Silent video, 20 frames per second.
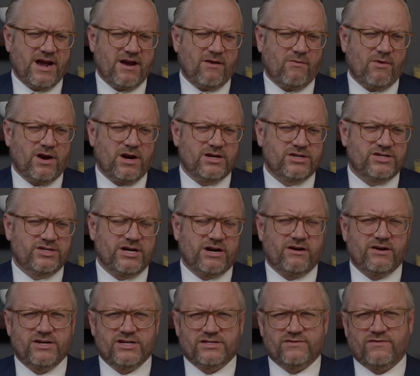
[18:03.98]
I want to share
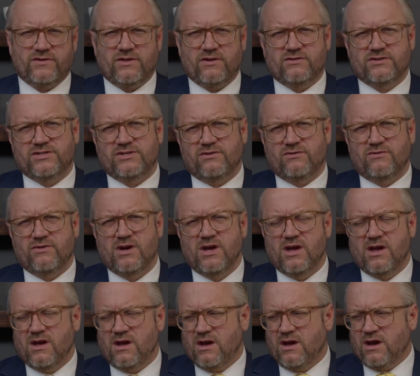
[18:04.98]
it just for those who
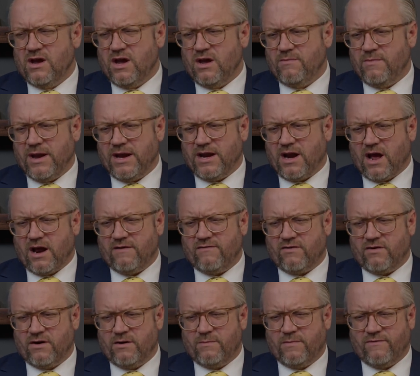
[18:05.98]
may not have
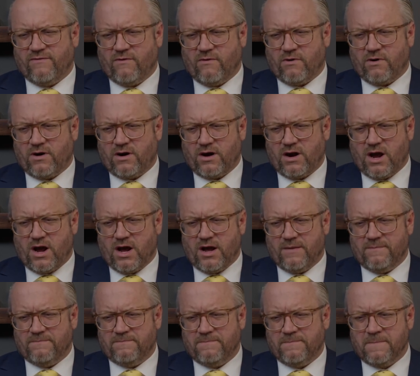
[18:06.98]
heard it before.
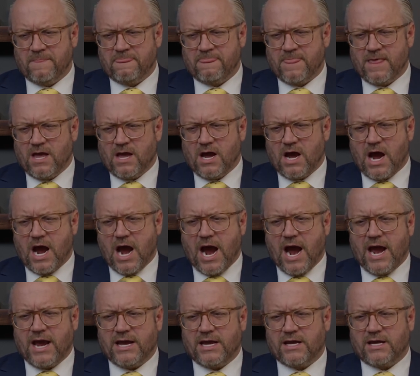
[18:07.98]
Um,
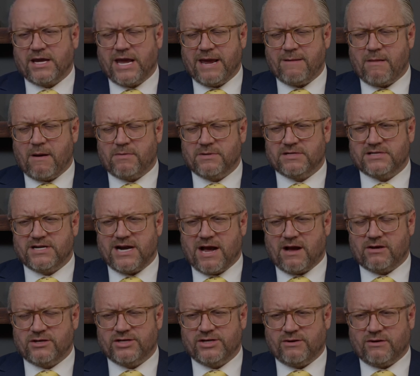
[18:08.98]
I came up with this
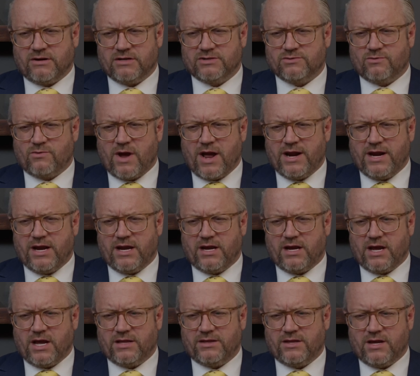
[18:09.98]
analogy when I was
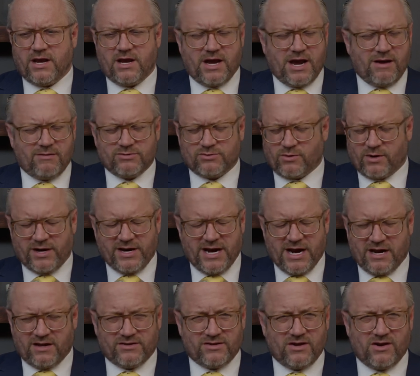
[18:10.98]
running, at uh, I was working
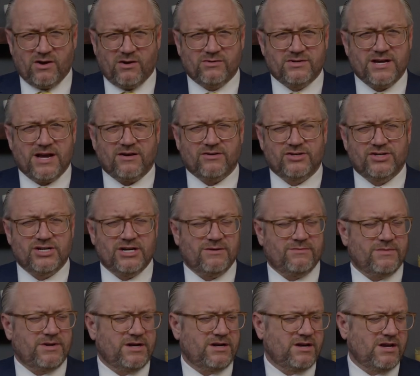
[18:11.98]
out at the hotel
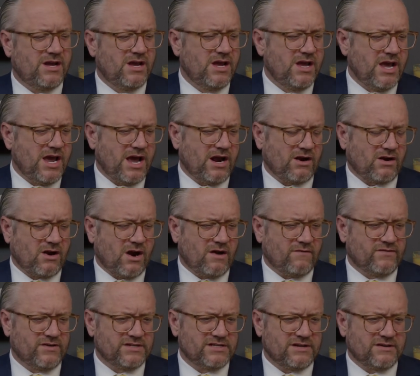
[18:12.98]
gym and at a
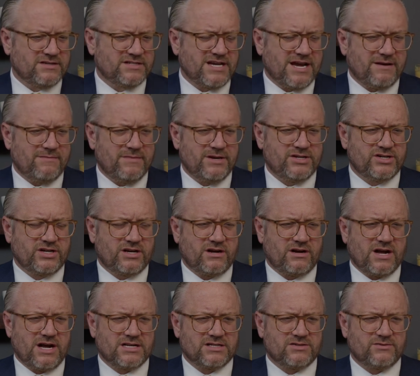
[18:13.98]
conference I was at in Michigan
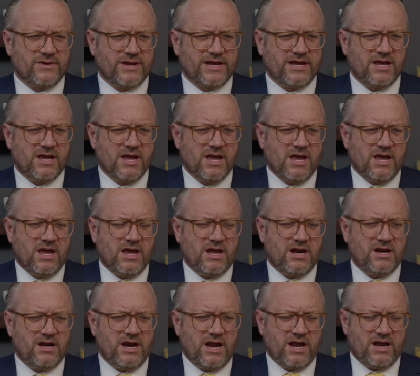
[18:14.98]
last week,
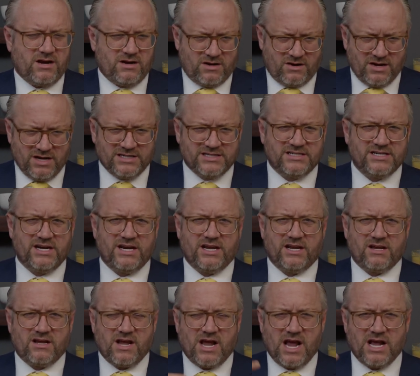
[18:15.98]
and, and
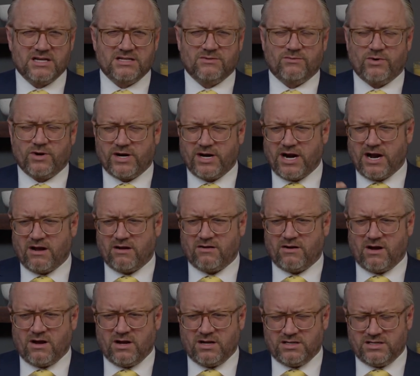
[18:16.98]
listening as I'm working out
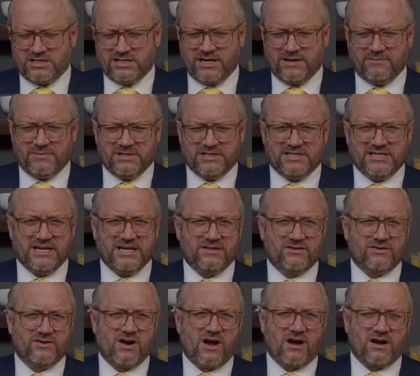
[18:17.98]
at C N B C, and
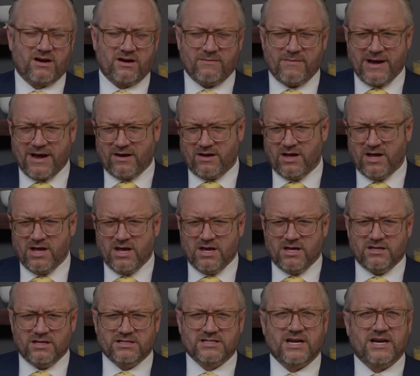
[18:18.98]
they're talking about
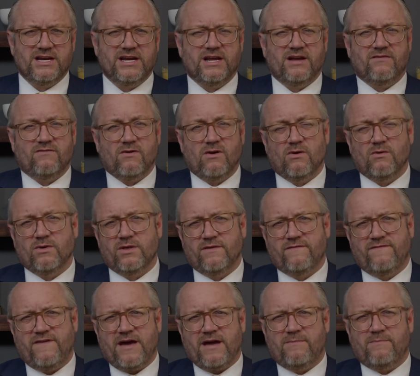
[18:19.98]
this idea of, oh, will the
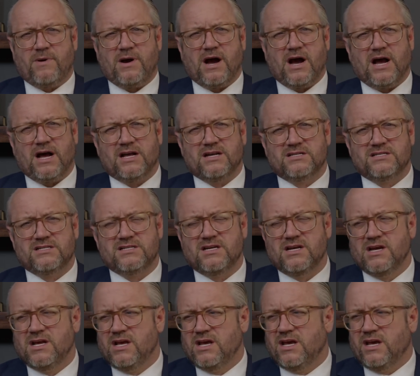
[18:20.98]
Fed pause?
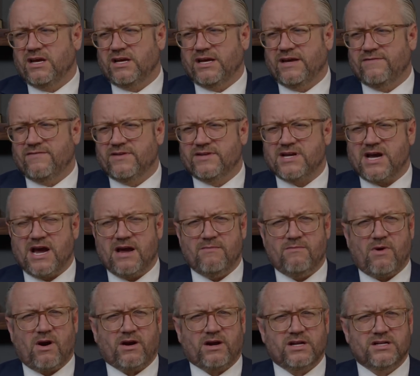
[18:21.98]
Give the time
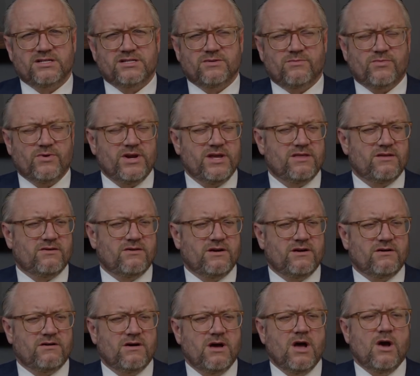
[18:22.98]
markets to breathe a
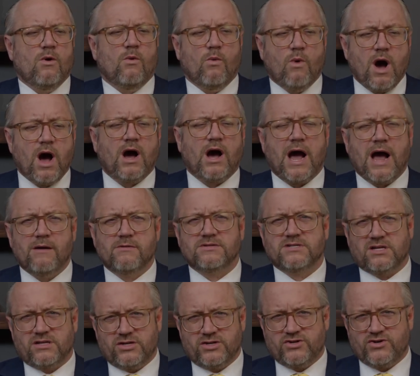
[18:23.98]
little, while I was
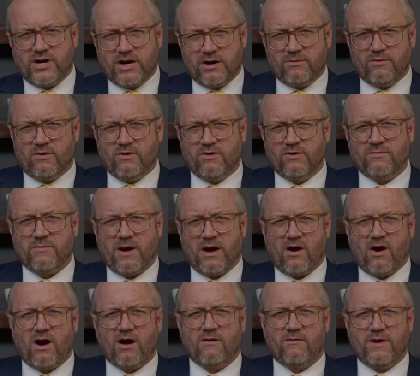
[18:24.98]
on the treadmill with my
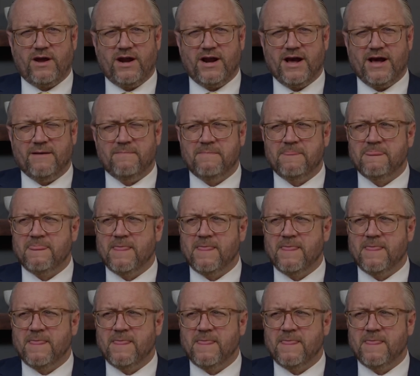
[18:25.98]
heart rate up.